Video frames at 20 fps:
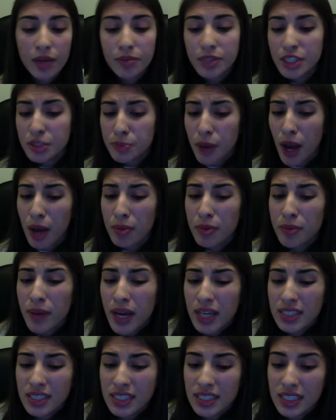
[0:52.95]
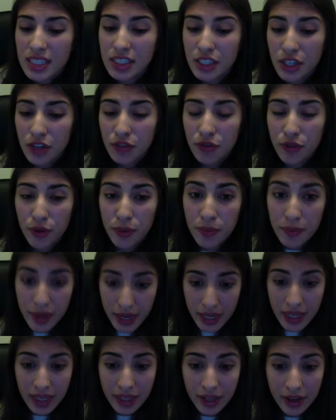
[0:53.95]
This problem has existed for
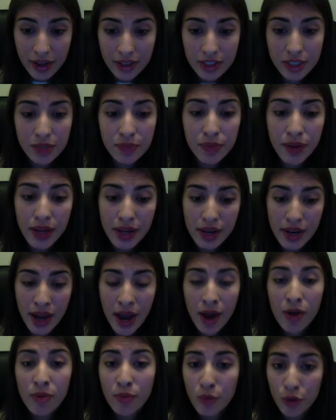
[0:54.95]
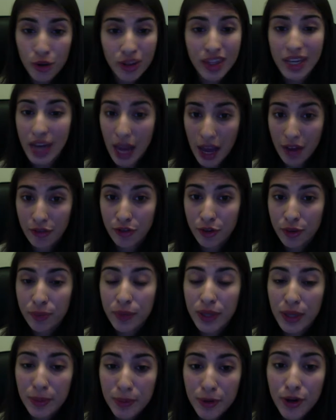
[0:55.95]
many years, but now more than ever,
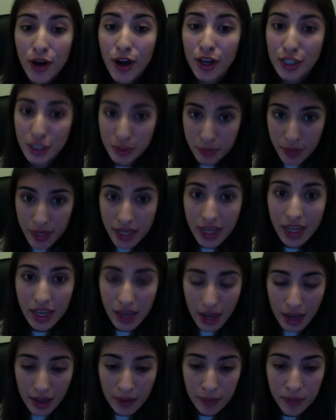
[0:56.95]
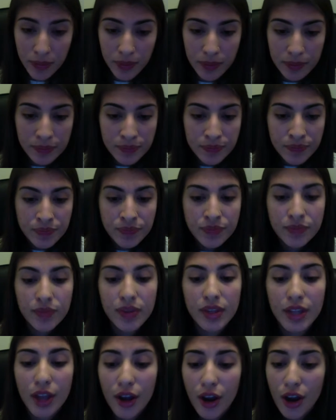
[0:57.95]
people are speaking up.
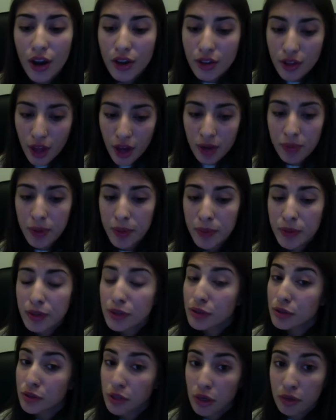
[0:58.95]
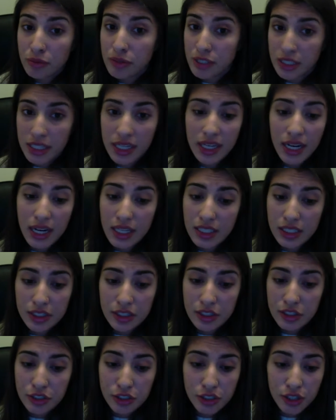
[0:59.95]
There are a lot of people who don't see it as a
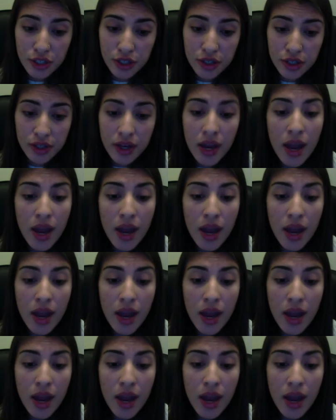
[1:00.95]
concern,